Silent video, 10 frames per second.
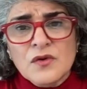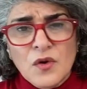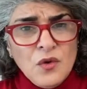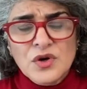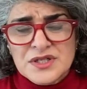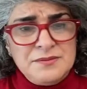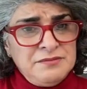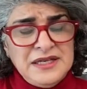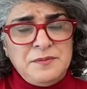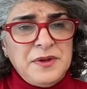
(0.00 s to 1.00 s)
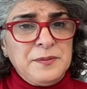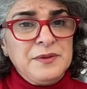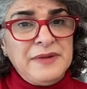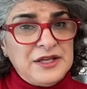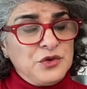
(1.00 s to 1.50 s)
or many people
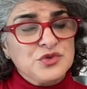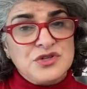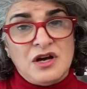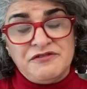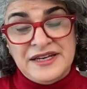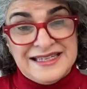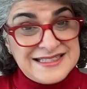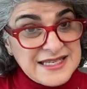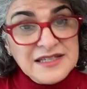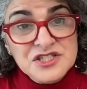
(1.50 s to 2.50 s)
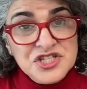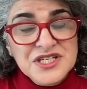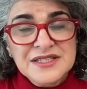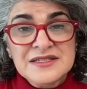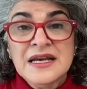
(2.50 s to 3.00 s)
make use of an Excel
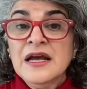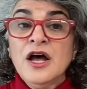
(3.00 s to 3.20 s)
sheet,